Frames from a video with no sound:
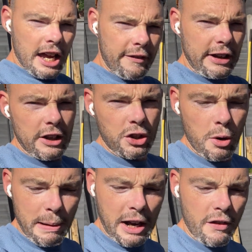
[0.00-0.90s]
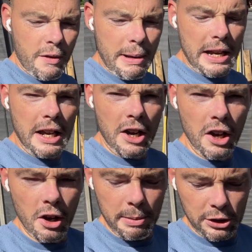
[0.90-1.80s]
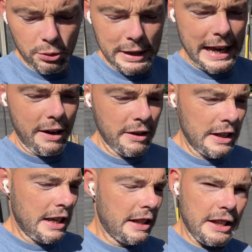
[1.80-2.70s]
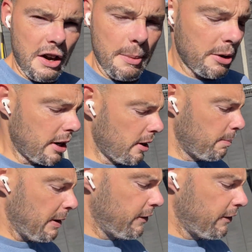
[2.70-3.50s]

if I get a tool back off a mate who'll be sorting it out, then I'm going to be